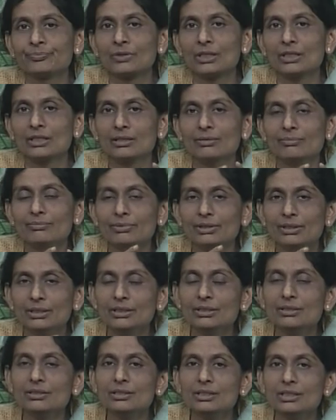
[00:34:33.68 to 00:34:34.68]
in a
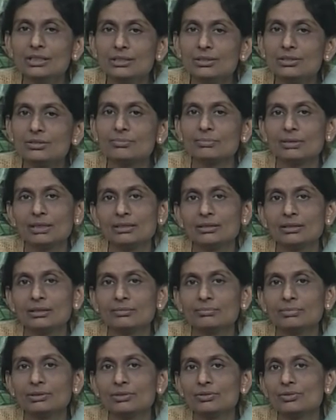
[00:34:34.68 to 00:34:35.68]
very neat manner
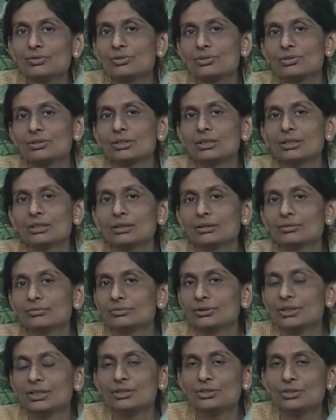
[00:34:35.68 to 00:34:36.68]
because uh,
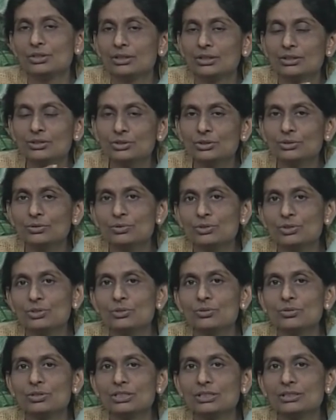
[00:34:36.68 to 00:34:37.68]
in a short
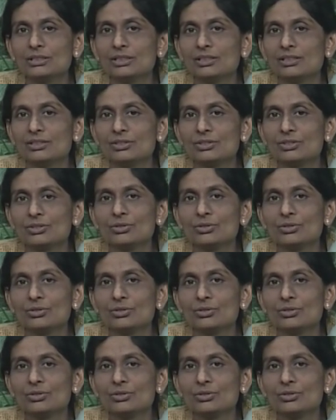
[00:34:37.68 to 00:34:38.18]
story there is